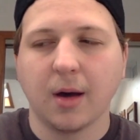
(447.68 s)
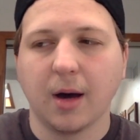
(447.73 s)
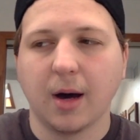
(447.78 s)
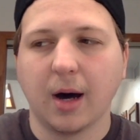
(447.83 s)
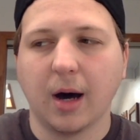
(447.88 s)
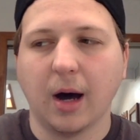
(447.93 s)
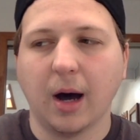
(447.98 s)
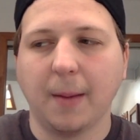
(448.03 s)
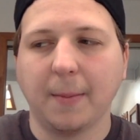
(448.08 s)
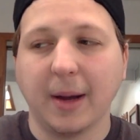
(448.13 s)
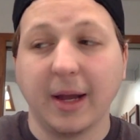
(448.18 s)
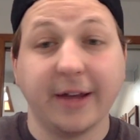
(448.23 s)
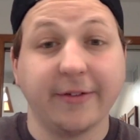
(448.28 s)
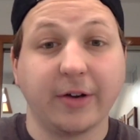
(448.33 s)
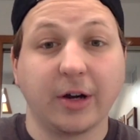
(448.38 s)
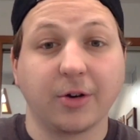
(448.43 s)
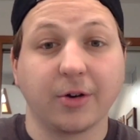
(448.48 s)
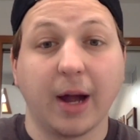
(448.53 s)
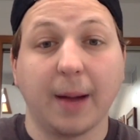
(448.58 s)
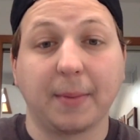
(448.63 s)
I
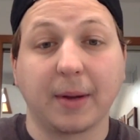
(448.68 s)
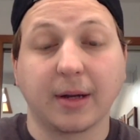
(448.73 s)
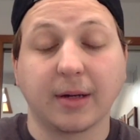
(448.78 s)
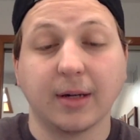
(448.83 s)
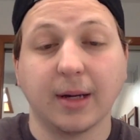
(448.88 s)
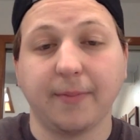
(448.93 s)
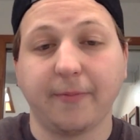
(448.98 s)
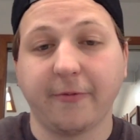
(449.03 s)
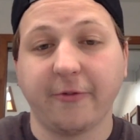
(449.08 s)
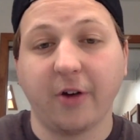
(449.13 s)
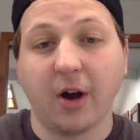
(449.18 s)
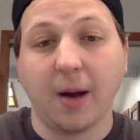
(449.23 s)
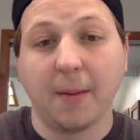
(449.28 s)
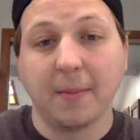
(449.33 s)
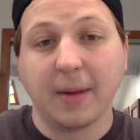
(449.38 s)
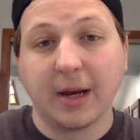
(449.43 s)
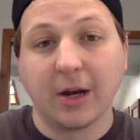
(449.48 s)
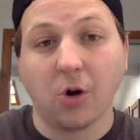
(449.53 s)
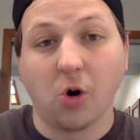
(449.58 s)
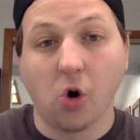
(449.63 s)
even grabbed a clip
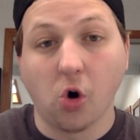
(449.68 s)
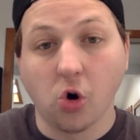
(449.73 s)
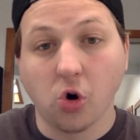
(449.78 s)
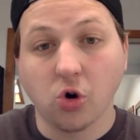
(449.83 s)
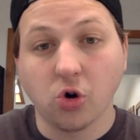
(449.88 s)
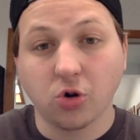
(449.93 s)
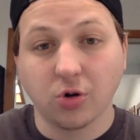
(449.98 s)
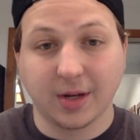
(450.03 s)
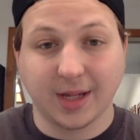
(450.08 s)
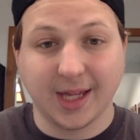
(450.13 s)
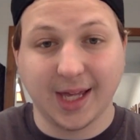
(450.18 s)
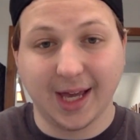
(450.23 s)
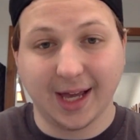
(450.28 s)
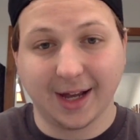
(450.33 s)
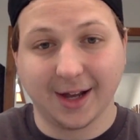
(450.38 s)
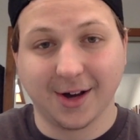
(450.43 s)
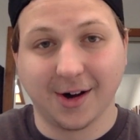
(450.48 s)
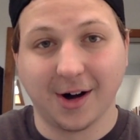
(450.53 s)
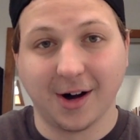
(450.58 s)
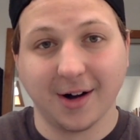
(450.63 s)
from an old
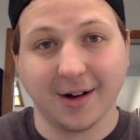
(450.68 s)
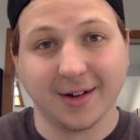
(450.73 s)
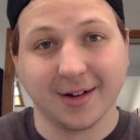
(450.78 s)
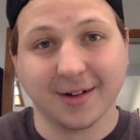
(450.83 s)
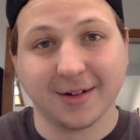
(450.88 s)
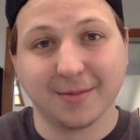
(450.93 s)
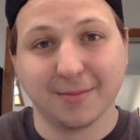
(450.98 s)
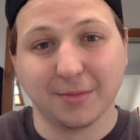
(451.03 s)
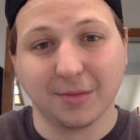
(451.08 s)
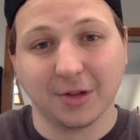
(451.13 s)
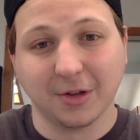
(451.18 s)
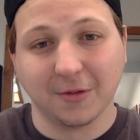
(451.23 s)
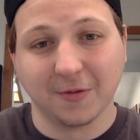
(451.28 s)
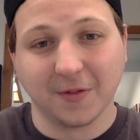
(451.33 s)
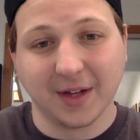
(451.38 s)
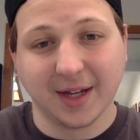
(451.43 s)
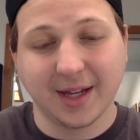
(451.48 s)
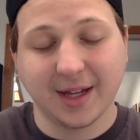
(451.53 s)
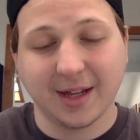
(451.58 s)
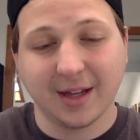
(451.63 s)
King Kong
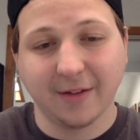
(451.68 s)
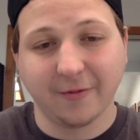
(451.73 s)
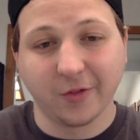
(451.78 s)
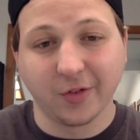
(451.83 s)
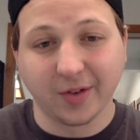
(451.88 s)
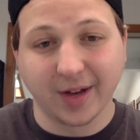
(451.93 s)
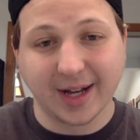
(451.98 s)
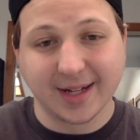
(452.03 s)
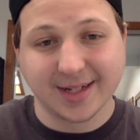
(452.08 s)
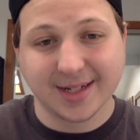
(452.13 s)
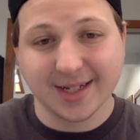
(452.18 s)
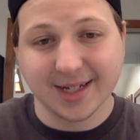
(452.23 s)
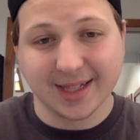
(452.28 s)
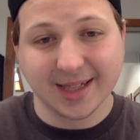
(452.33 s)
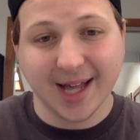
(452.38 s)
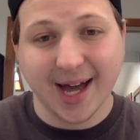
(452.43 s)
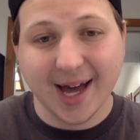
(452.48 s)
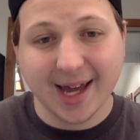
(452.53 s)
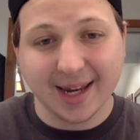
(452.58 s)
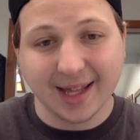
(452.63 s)
movie, if you guys see
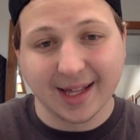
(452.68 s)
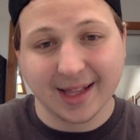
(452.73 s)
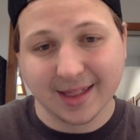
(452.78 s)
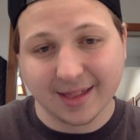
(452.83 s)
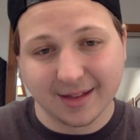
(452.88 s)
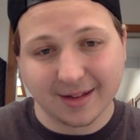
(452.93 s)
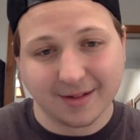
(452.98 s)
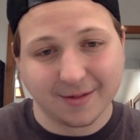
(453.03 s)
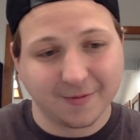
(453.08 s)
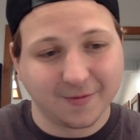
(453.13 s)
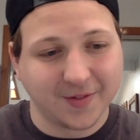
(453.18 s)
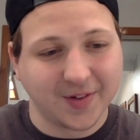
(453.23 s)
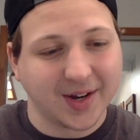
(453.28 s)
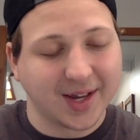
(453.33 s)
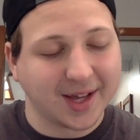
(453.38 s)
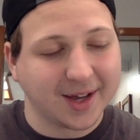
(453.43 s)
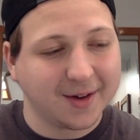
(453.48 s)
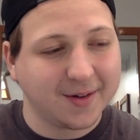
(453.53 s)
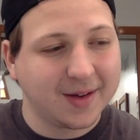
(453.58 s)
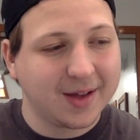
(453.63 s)
that in the
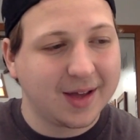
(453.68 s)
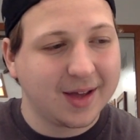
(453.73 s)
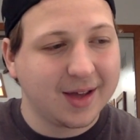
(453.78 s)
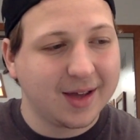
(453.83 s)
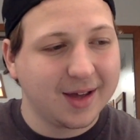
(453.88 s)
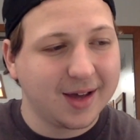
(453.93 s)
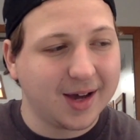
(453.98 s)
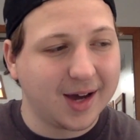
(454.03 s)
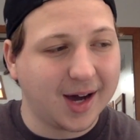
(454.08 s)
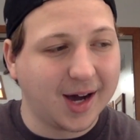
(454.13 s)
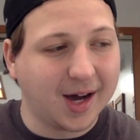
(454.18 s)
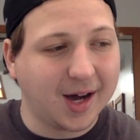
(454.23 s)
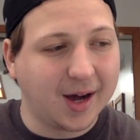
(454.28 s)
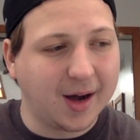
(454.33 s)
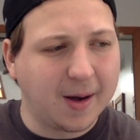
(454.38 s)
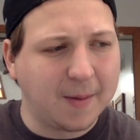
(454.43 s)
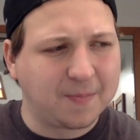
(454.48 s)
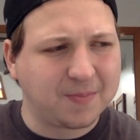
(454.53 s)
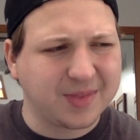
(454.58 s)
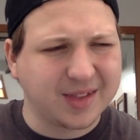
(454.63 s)
video.
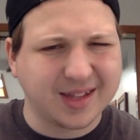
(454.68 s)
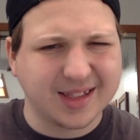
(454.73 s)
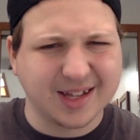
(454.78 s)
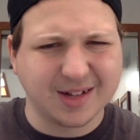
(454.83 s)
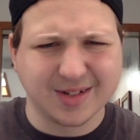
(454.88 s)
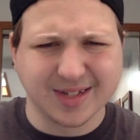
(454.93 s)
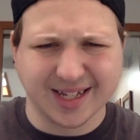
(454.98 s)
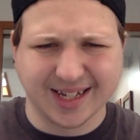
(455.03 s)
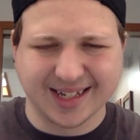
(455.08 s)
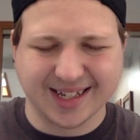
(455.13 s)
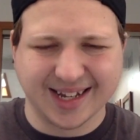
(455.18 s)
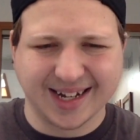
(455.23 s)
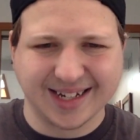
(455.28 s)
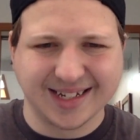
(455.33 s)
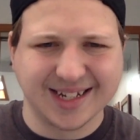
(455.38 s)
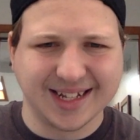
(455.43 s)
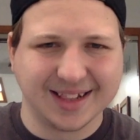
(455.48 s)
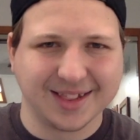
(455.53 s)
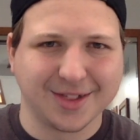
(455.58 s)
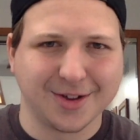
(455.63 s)
I think it was like
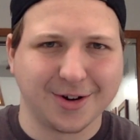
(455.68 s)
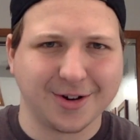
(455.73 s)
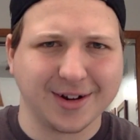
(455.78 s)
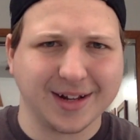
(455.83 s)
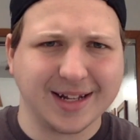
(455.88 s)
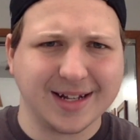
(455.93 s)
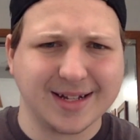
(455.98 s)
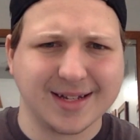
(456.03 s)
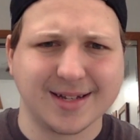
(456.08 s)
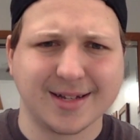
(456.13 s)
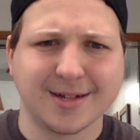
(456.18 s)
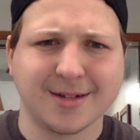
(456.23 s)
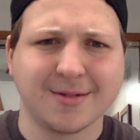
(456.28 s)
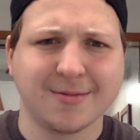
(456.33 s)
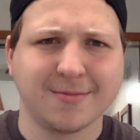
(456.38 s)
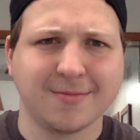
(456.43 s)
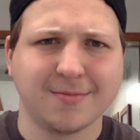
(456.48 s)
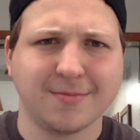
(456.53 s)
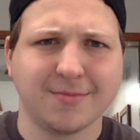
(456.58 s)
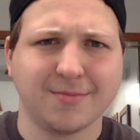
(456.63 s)
1930s
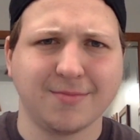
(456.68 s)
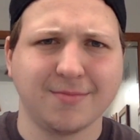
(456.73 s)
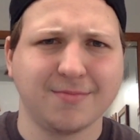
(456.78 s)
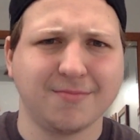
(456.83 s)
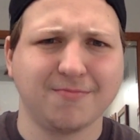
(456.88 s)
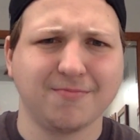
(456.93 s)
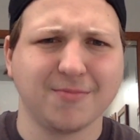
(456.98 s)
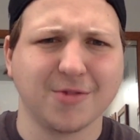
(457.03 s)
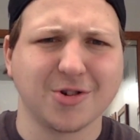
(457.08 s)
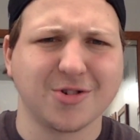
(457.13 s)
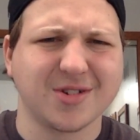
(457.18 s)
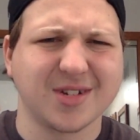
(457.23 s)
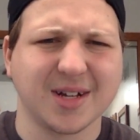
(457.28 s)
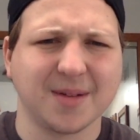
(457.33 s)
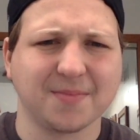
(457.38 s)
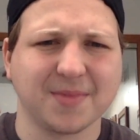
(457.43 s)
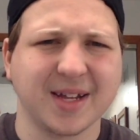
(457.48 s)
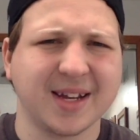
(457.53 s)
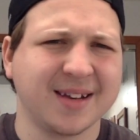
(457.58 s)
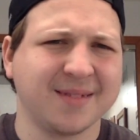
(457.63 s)
or
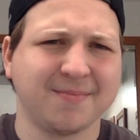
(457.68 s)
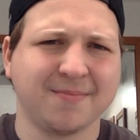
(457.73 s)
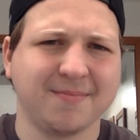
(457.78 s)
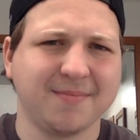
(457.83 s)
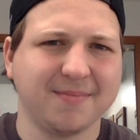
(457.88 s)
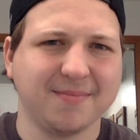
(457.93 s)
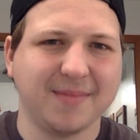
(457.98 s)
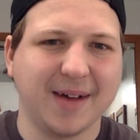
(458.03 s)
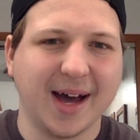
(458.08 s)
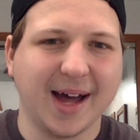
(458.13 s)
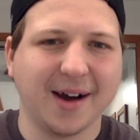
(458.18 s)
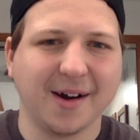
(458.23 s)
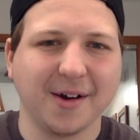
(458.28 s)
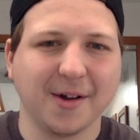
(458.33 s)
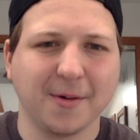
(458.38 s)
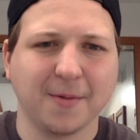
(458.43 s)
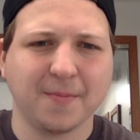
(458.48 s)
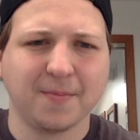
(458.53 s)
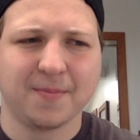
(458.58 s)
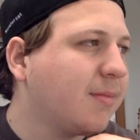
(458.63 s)
something. I don't
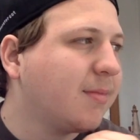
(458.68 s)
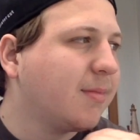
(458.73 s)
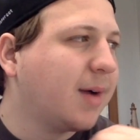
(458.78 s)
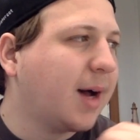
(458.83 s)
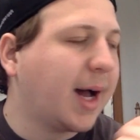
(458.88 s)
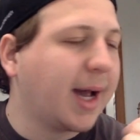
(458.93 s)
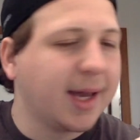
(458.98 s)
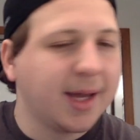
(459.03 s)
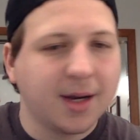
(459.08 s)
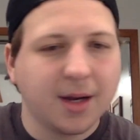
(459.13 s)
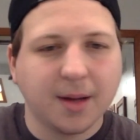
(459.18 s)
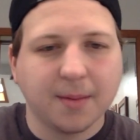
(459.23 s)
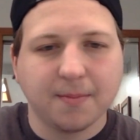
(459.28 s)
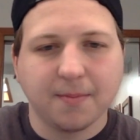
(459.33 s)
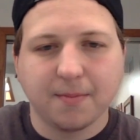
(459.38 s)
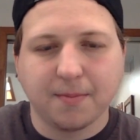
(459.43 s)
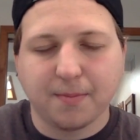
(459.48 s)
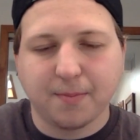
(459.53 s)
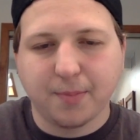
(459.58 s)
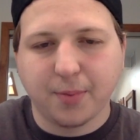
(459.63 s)
know. I end
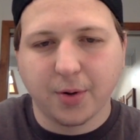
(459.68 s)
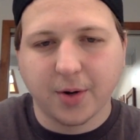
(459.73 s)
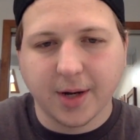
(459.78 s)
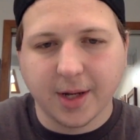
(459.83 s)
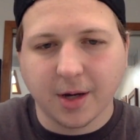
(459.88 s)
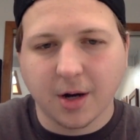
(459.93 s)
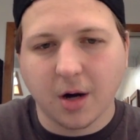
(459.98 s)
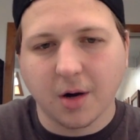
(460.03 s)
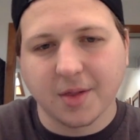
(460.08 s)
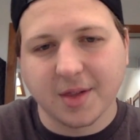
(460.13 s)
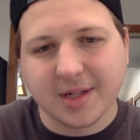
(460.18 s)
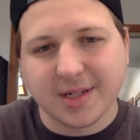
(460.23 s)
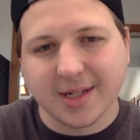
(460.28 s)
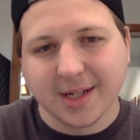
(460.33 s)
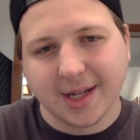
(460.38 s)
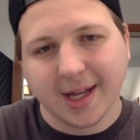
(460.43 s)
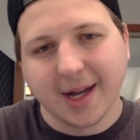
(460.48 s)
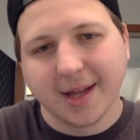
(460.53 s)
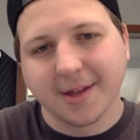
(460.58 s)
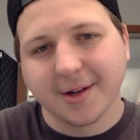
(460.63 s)
up putting all this
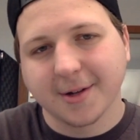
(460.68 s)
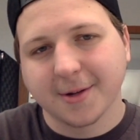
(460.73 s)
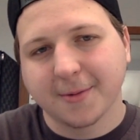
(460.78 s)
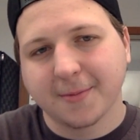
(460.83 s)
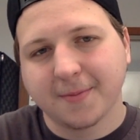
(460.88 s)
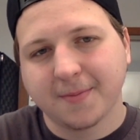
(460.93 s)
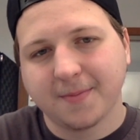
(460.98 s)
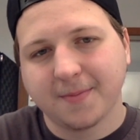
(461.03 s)
together,